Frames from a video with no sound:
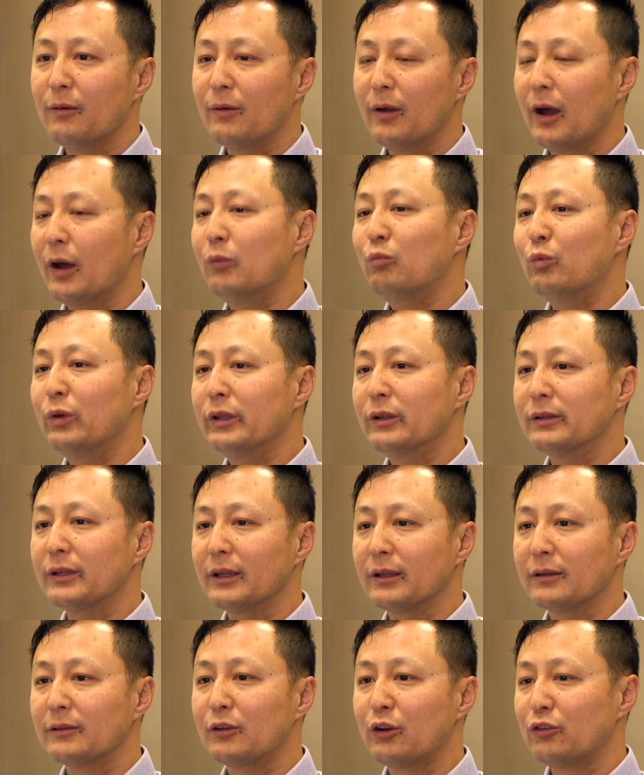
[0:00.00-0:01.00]

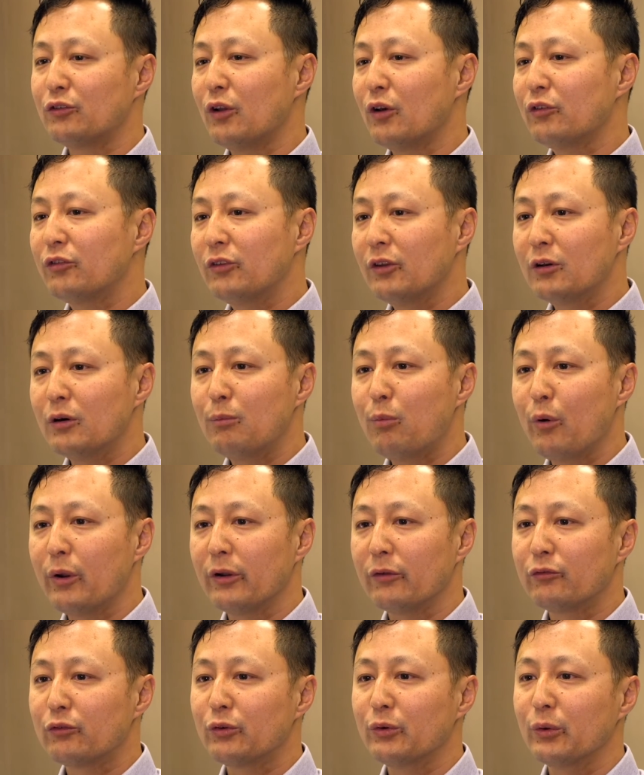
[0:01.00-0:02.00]
unwieldy. There's no single
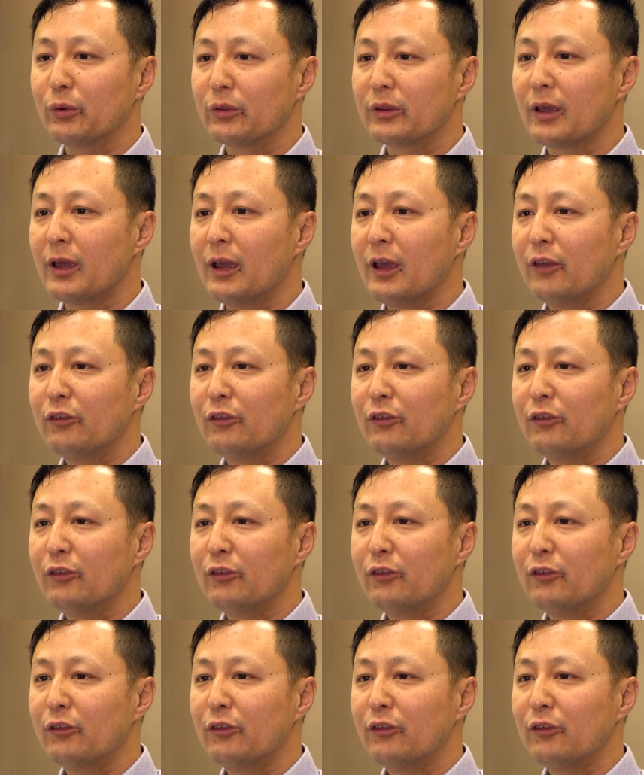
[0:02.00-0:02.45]
point of truth.